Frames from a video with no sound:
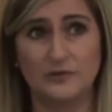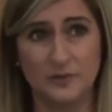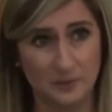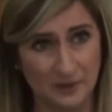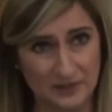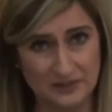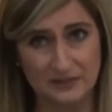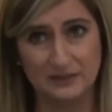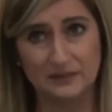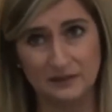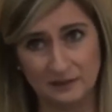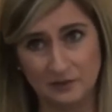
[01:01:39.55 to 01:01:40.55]
The body
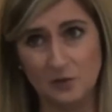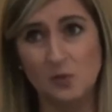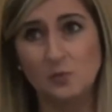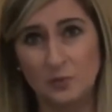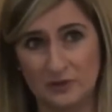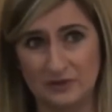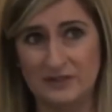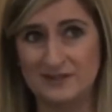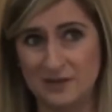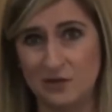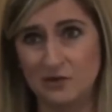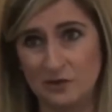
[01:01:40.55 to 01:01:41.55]
can cope with a
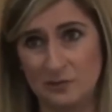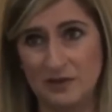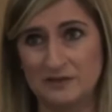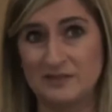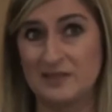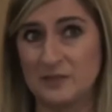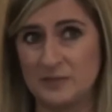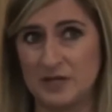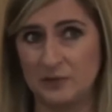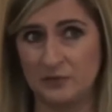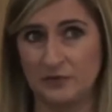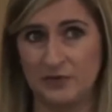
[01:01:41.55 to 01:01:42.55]
certain amount of sleep
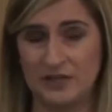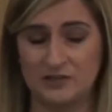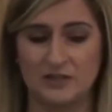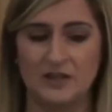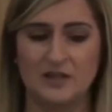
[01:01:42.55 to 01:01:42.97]
deprivation.